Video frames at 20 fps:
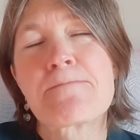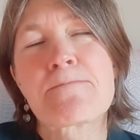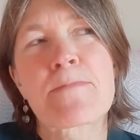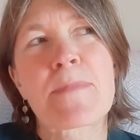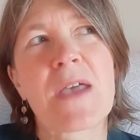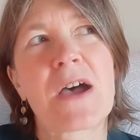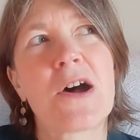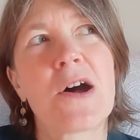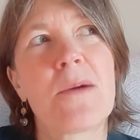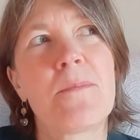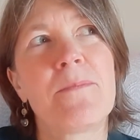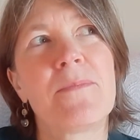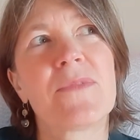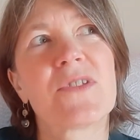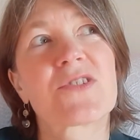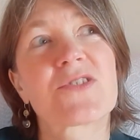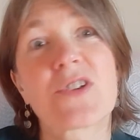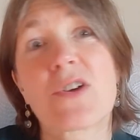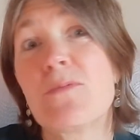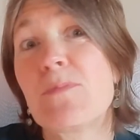
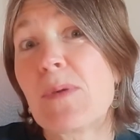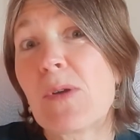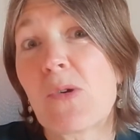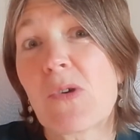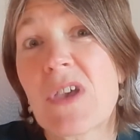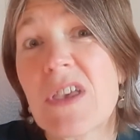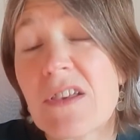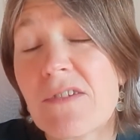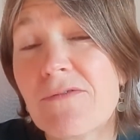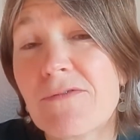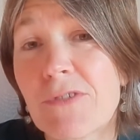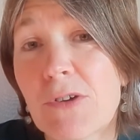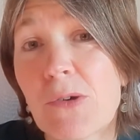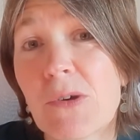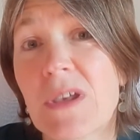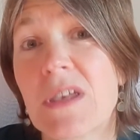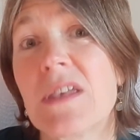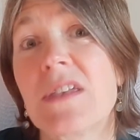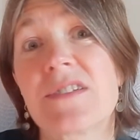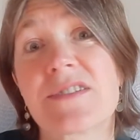So blogging and
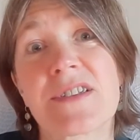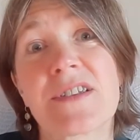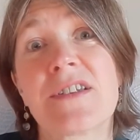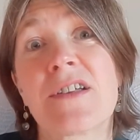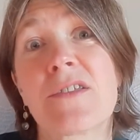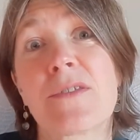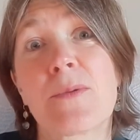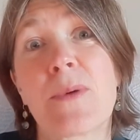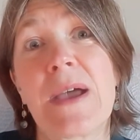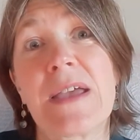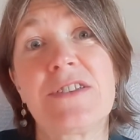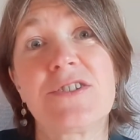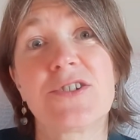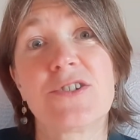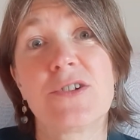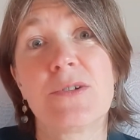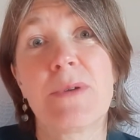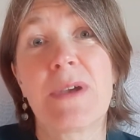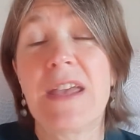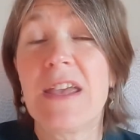vlogging is another way to
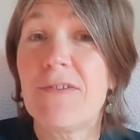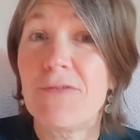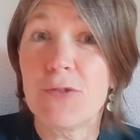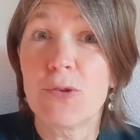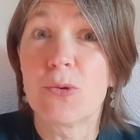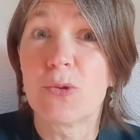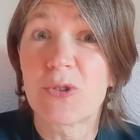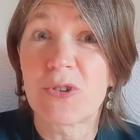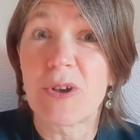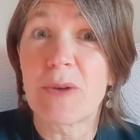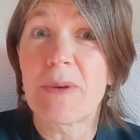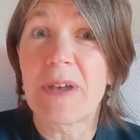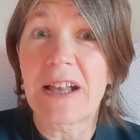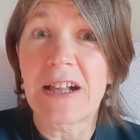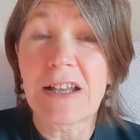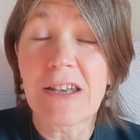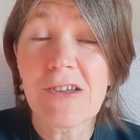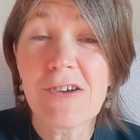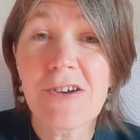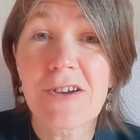do it if you're so
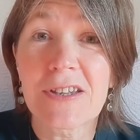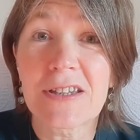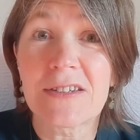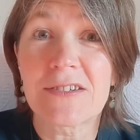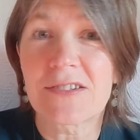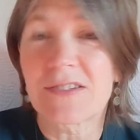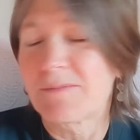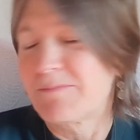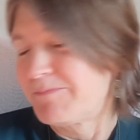inclined.